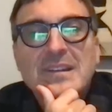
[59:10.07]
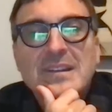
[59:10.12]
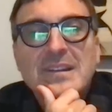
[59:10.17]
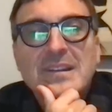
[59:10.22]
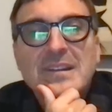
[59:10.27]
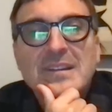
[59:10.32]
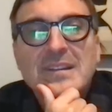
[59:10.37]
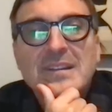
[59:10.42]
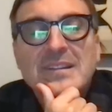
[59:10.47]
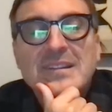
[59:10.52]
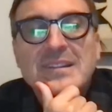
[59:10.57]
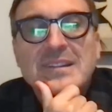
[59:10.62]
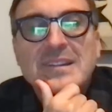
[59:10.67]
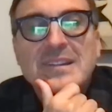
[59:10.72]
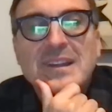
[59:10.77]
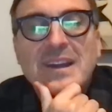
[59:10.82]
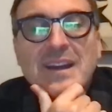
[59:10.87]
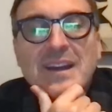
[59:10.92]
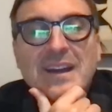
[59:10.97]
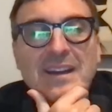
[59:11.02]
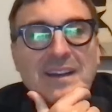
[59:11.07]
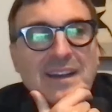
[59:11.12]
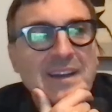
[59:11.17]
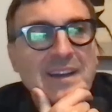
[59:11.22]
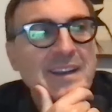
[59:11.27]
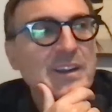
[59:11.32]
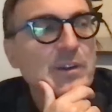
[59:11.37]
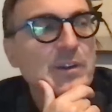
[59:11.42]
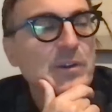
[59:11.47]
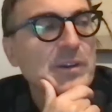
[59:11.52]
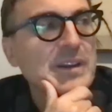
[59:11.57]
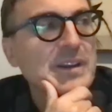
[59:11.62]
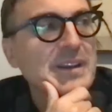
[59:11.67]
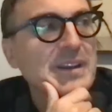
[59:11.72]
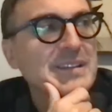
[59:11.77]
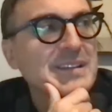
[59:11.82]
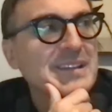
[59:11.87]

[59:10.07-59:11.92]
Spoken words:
Yeah, that, I agree.